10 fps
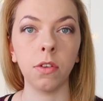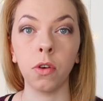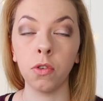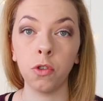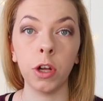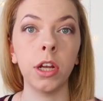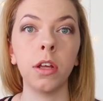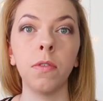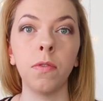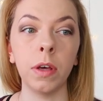So,
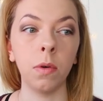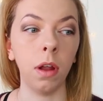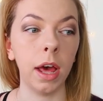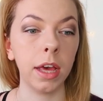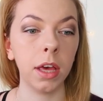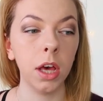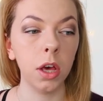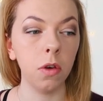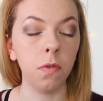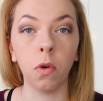constricted could feel like
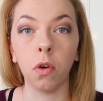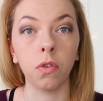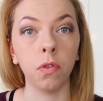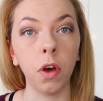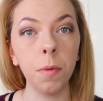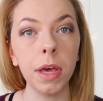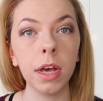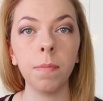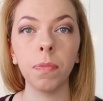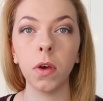you feel
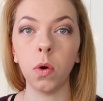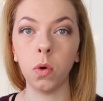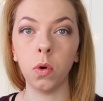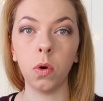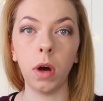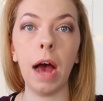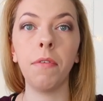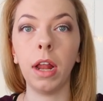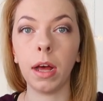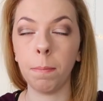claustrophobic, or
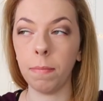having like